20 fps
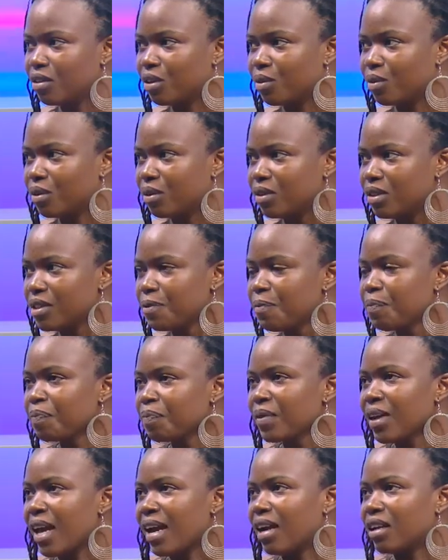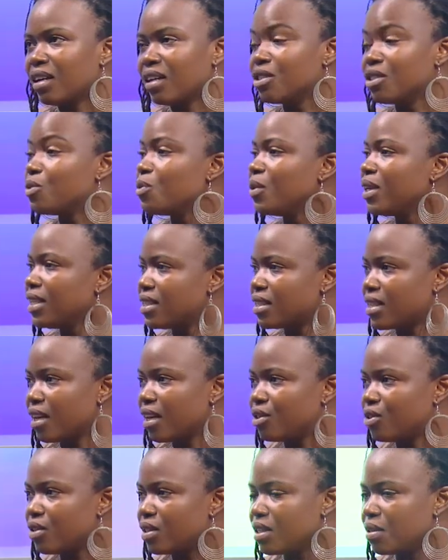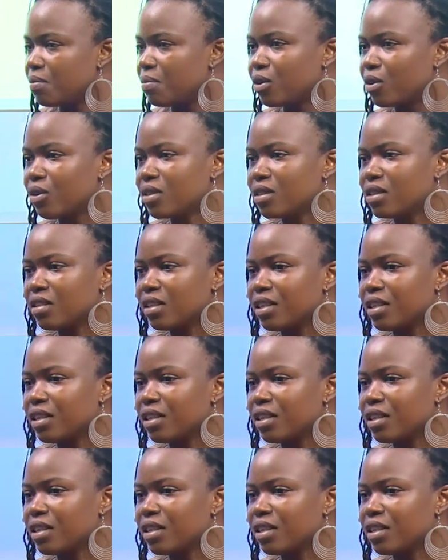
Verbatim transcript: the world mm. and it's really sad to see because